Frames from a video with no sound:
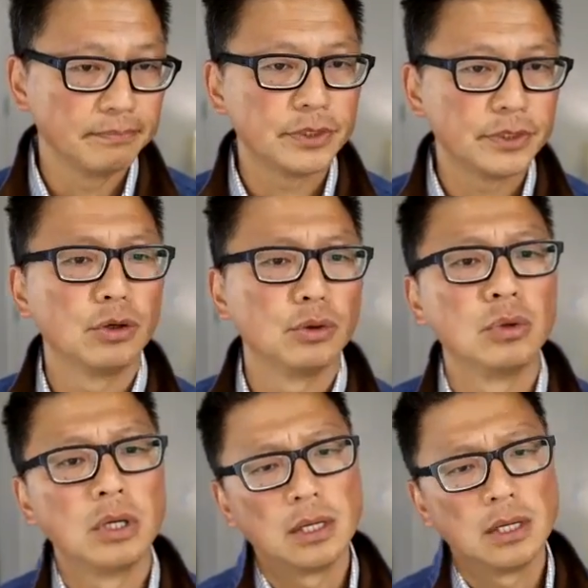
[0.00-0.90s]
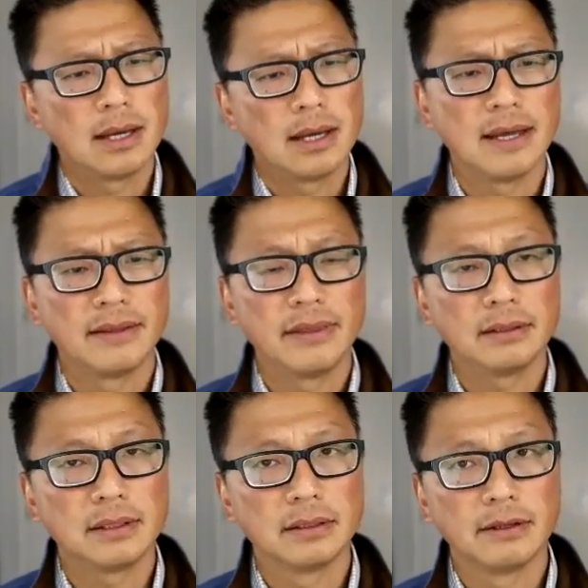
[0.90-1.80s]
So I think
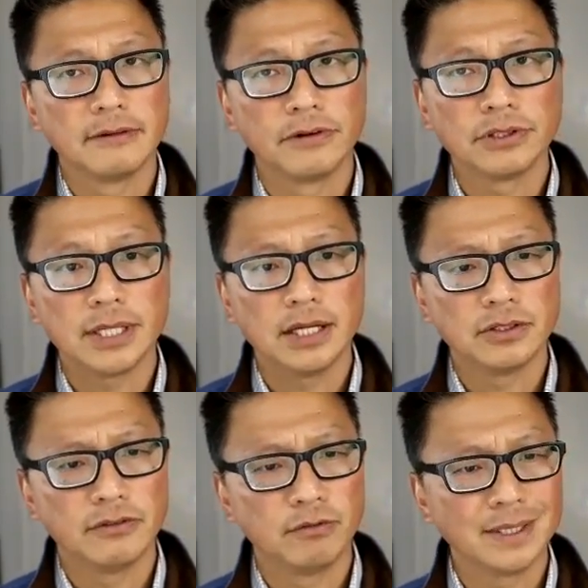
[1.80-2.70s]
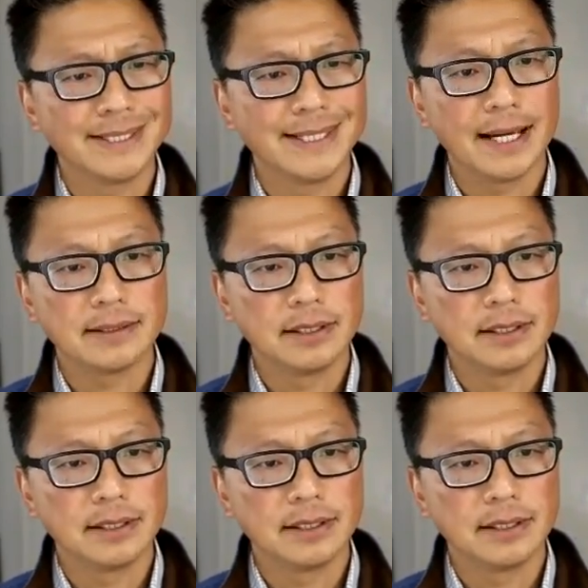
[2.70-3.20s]
the first stage of what's next